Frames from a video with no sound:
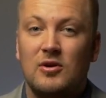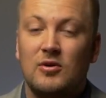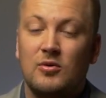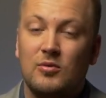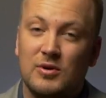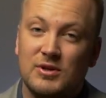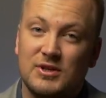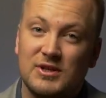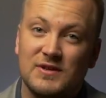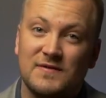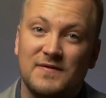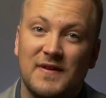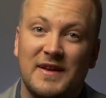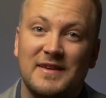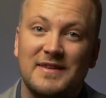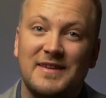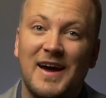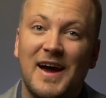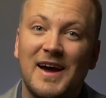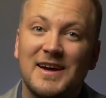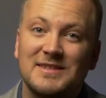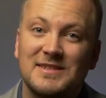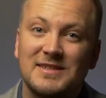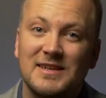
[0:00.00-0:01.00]
which is
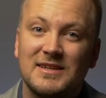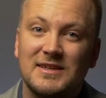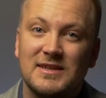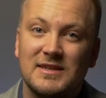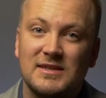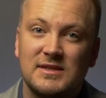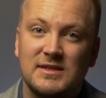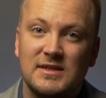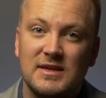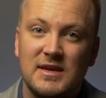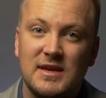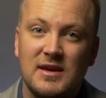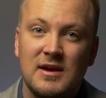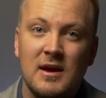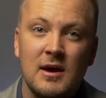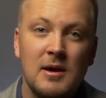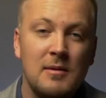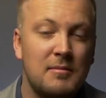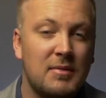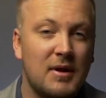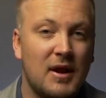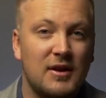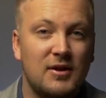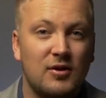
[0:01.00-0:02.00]
fantastic to see,
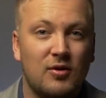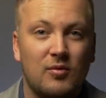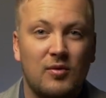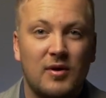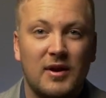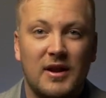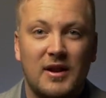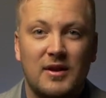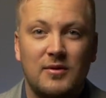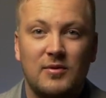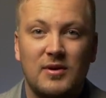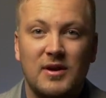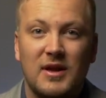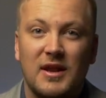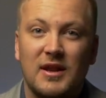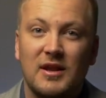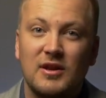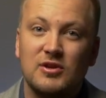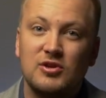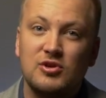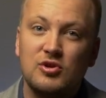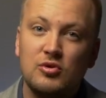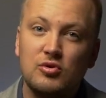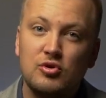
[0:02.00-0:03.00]
but I don't want anyone
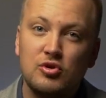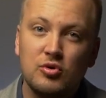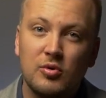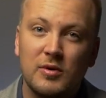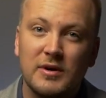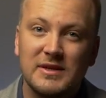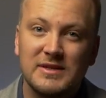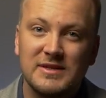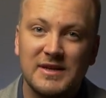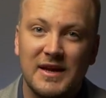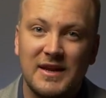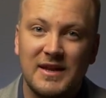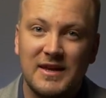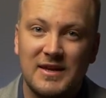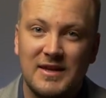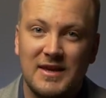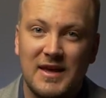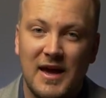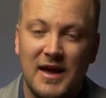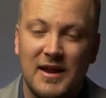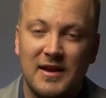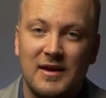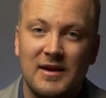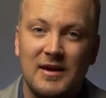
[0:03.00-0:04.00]
getting too excited
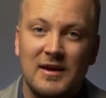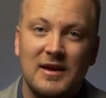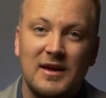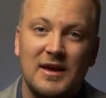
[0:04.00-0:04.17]
yet.